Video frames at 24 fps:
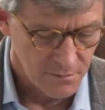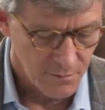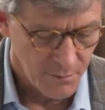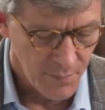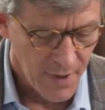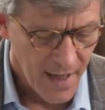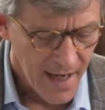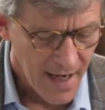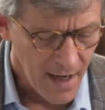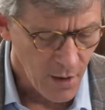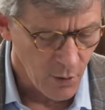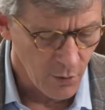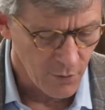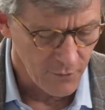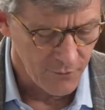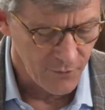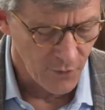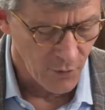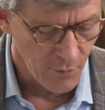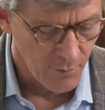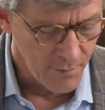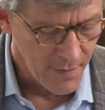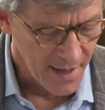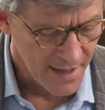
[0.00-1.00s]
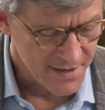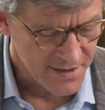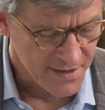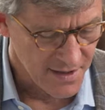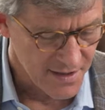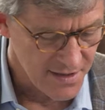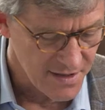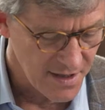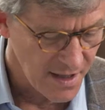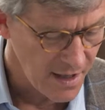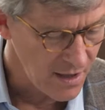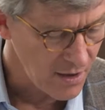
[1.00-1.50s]
powerful
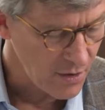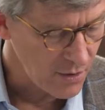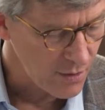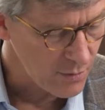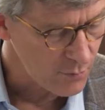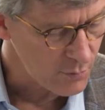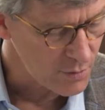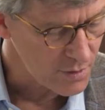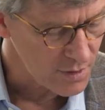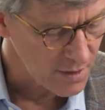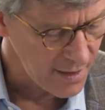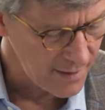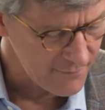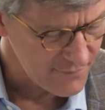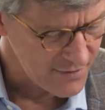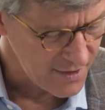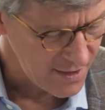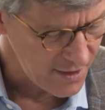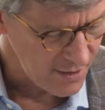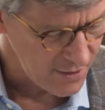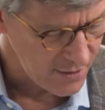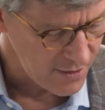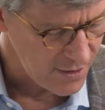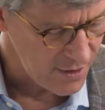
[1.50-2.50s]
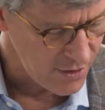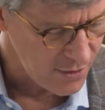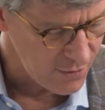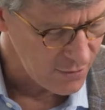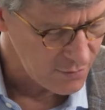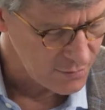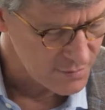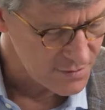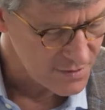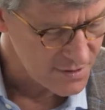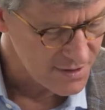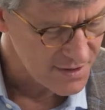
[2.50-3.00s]
message here, and would love to hear
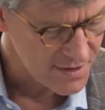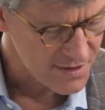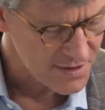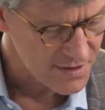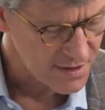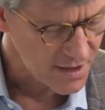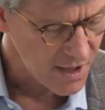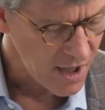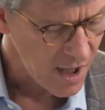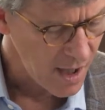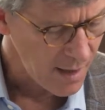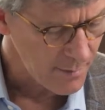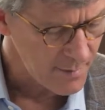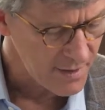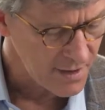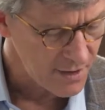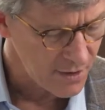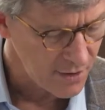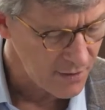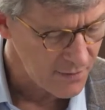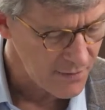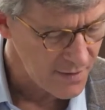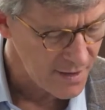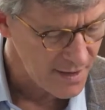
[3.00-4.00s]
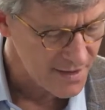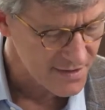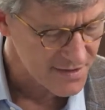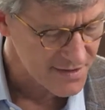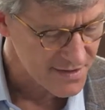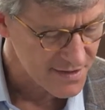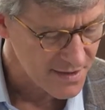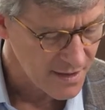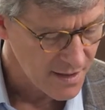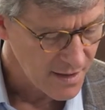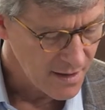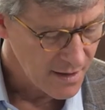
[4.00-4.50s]
you just to comment on
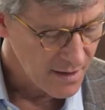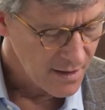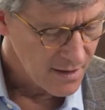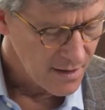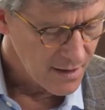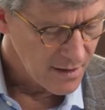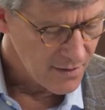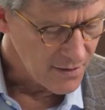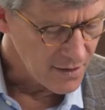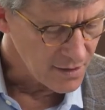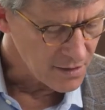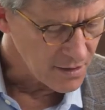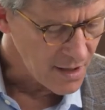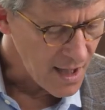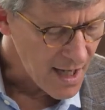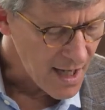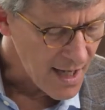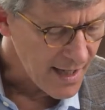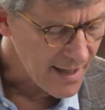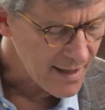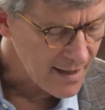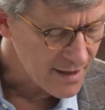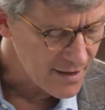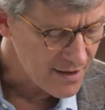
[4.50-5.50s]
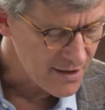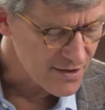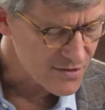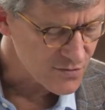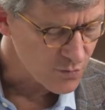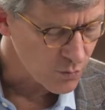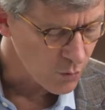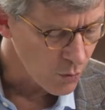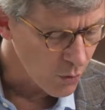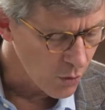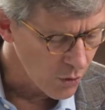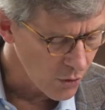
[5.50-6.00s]
this. The lion has
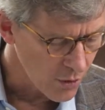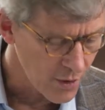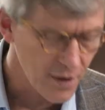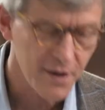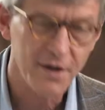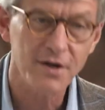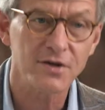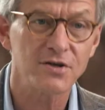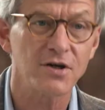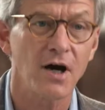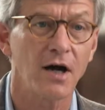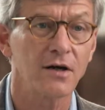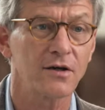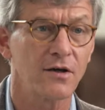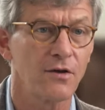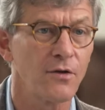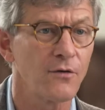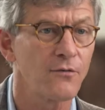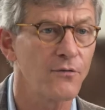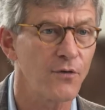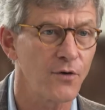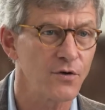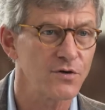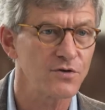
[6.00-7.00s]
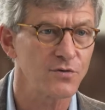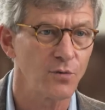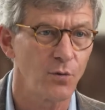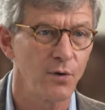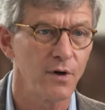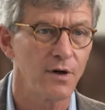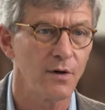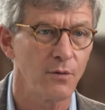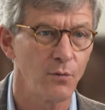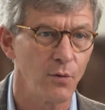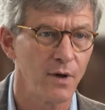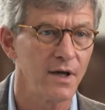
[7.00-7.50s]
roared. You talked in the first
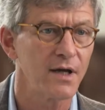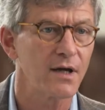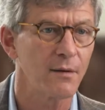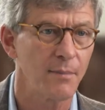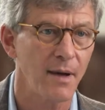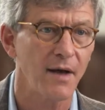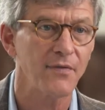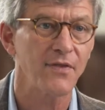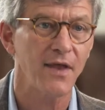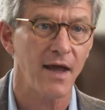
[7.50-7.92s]
week about